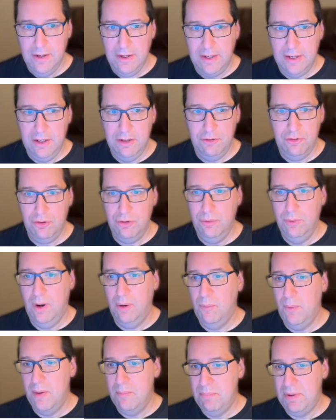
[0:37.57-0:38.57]
into a
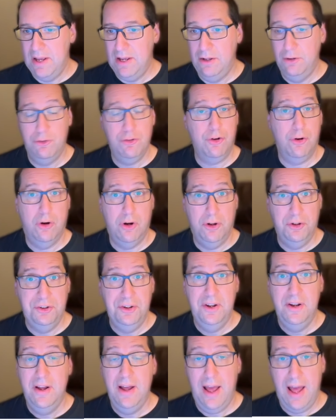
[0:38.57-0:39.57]
web page called
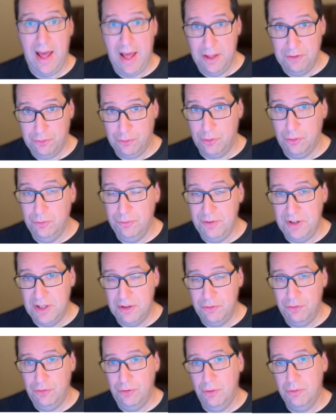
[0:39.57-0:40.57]
Haskell via
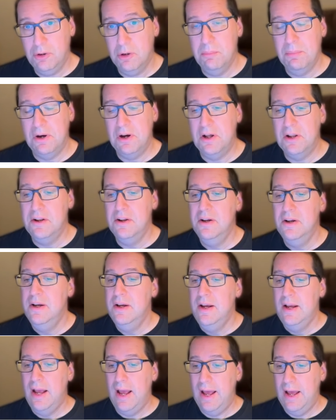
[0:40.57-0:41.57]
Sokoban.
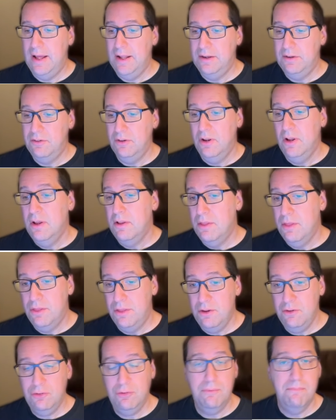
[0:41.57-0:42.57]
And
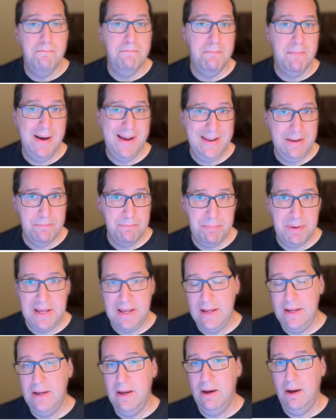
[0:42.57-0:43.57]
this might
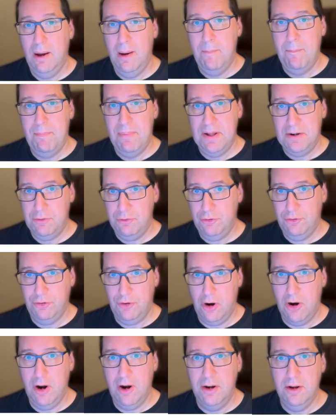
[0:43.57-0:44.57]
be a better
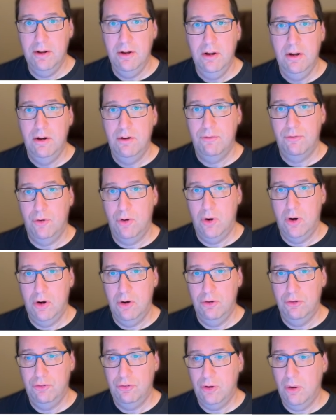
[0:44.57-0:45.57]
start
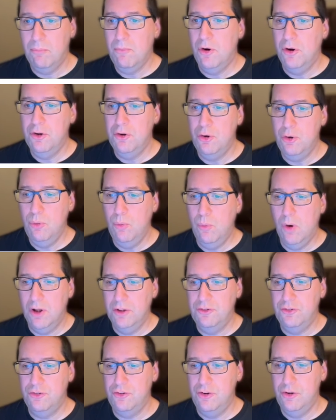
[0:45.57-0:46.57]
for someone who
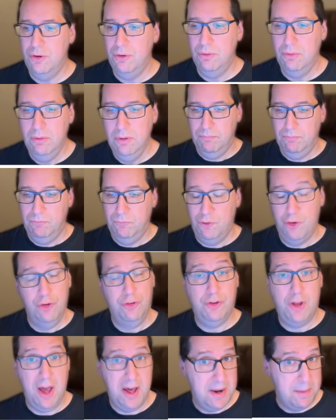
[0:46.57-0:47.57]
wants to
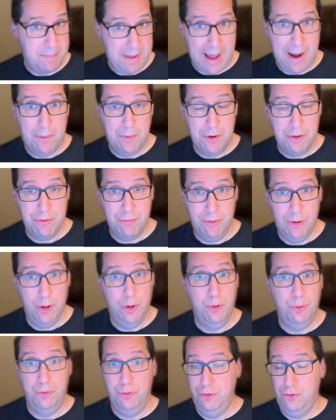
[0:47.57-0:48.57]
just kind of power
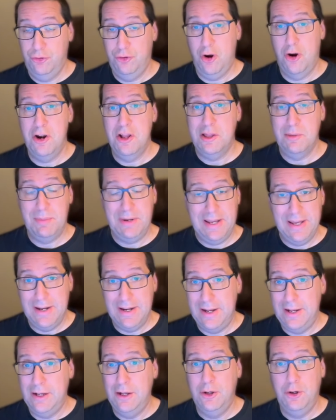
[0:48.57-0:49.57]
through, start at the
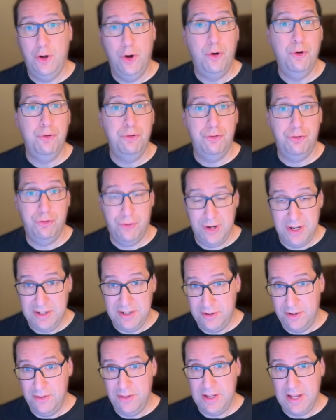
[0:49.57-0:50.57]
beginning, go
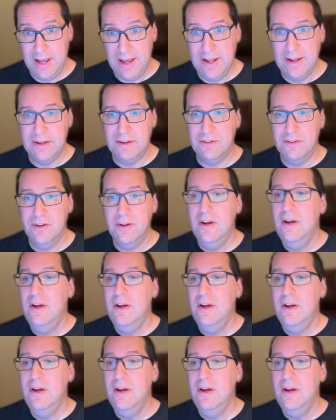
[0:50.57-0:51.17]
straight to the end.